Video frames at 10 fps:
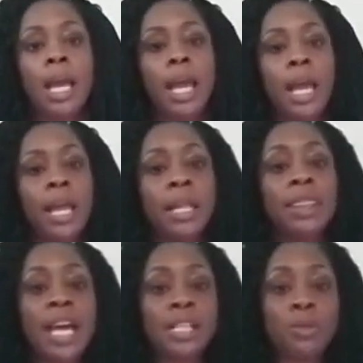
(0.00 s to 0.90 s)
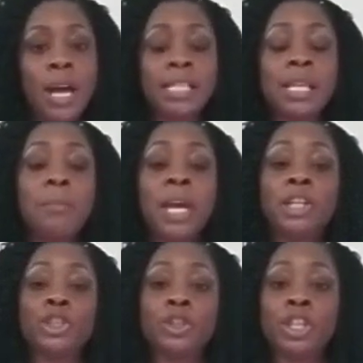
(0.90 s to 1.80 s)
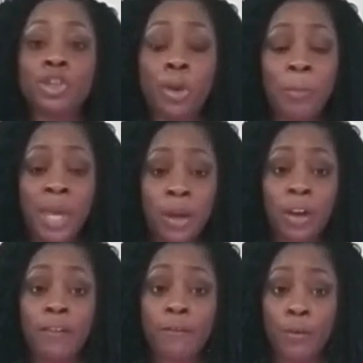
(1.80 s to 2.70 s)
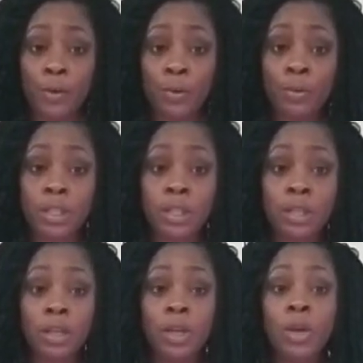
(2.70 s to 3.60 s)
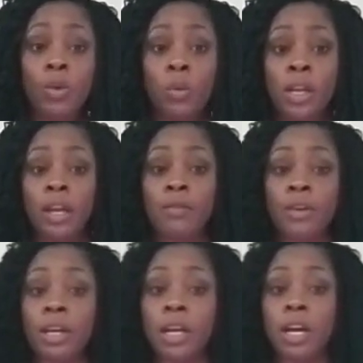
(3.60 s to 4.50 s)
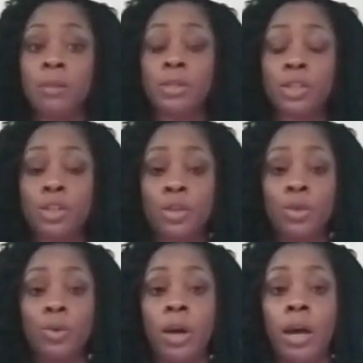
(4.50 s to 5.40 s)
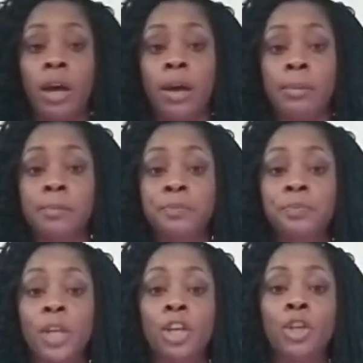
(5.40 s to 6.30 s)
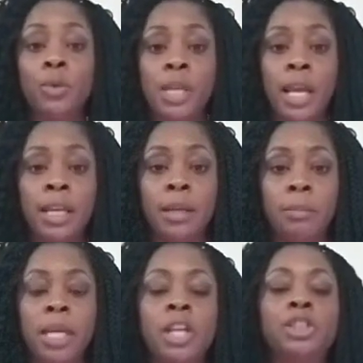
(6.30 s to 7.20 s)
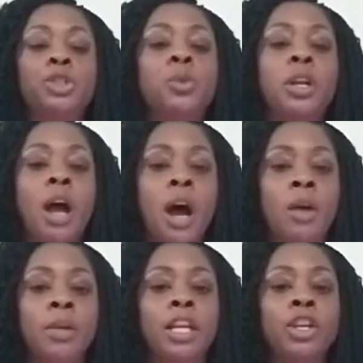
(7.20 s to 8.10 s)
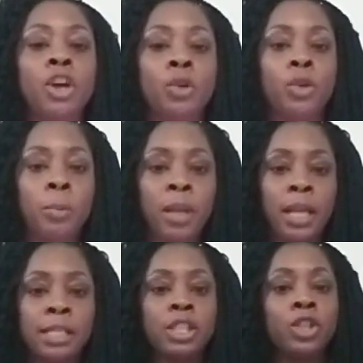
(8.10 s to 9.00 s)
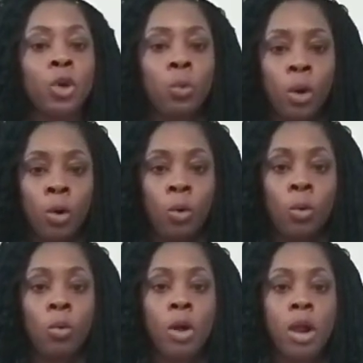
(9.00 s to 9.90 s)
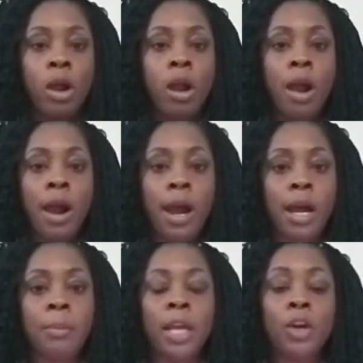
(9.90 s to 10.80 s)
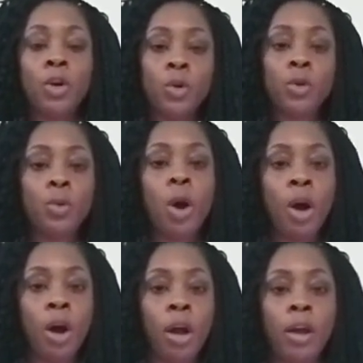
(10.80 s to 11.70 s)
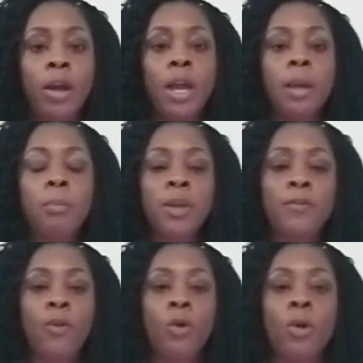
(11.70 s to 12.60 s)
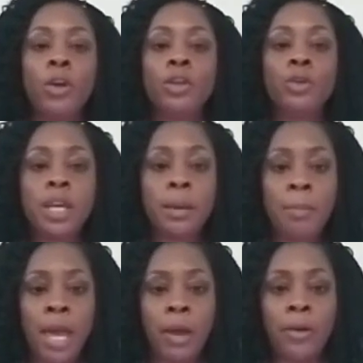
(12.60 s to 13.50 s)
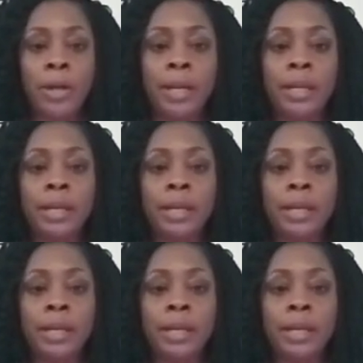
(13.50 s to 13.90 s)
And that's why I said make sure that you're bearing fruit whenever it comes to you dating, because you want to already know your place and your role and who you are before you get married.